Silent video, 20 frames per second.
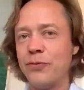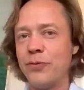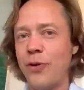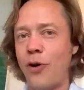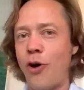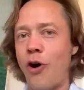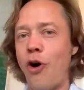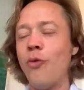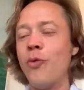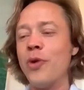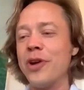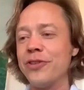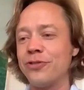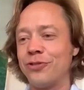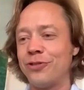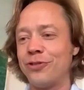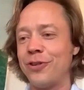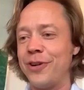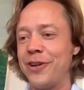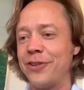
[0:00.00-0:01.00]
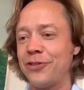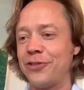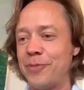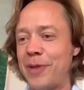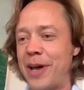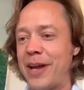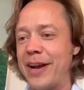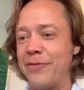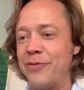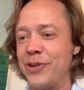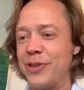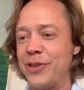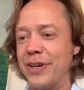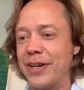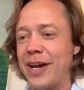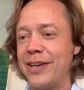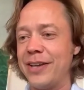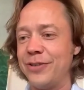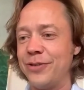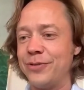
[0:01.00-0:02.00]
always serious about everything
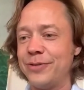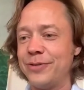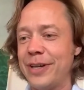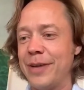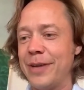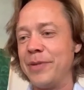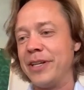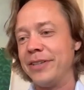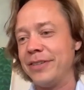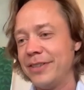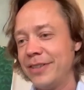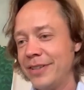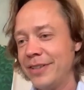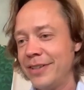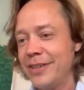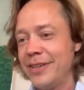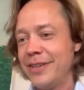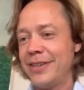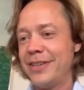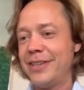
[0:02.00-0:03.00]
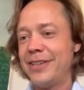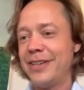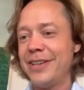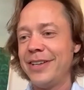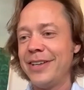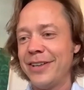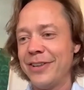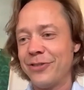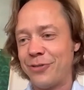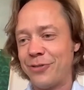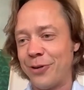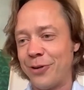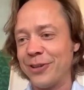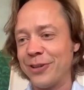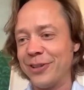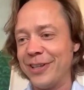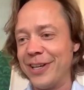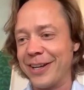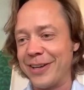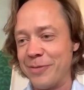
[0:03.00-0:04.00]
I do.
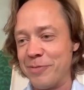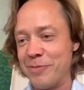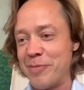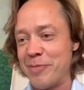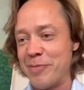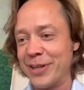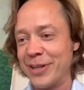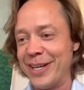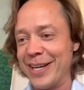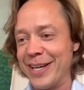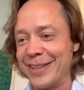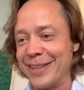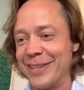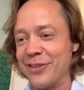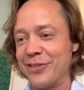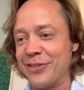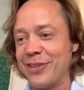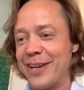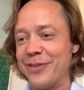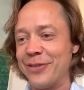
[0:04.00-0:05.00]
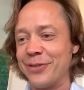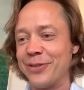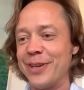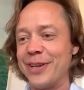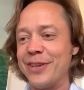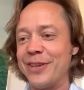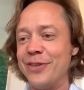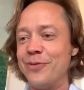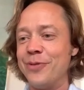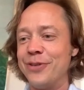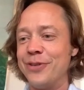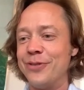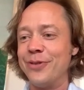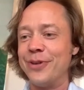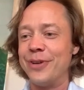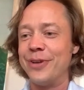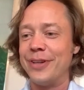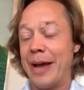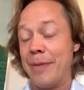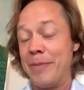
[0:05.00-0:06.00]
Certainly a commitment like this, I don't think you would do
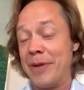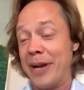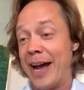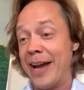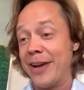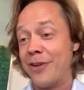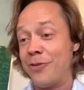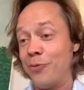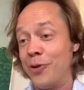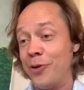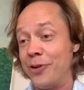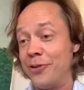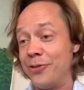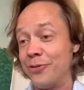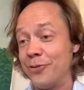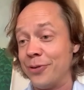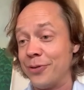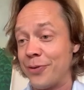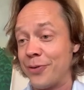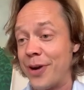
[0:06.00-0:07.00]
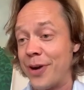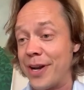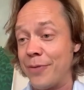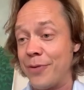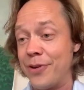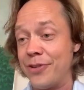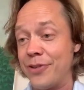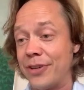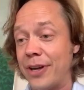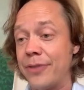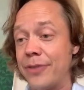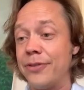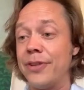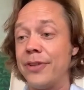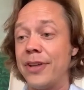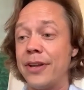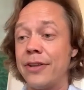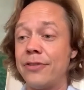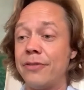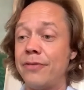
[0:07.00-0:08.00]
it. I wouldn't do it for any reason other
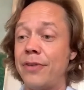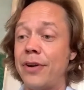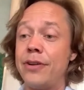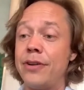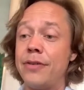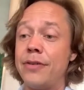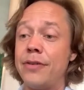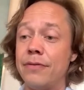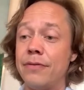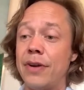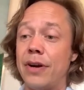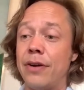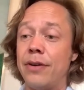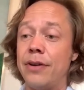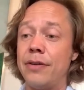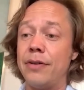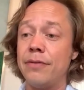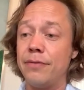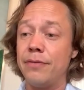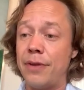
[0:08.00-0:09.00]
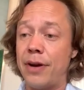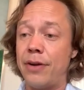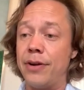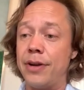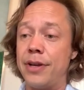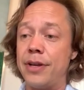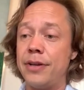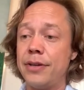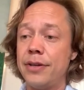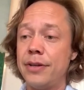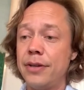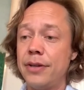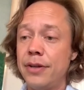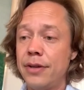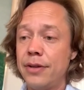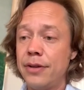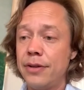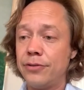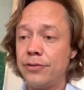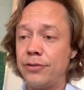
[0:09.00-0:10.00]
than as a very, very, very
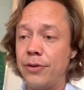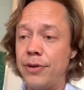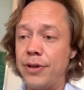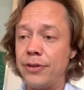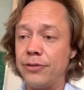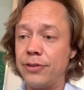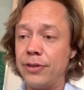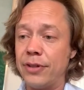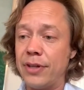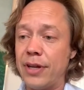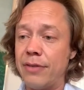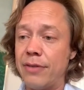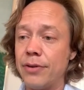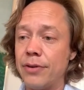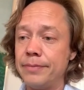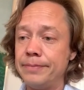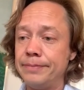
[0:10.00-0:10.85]
serious endeavor.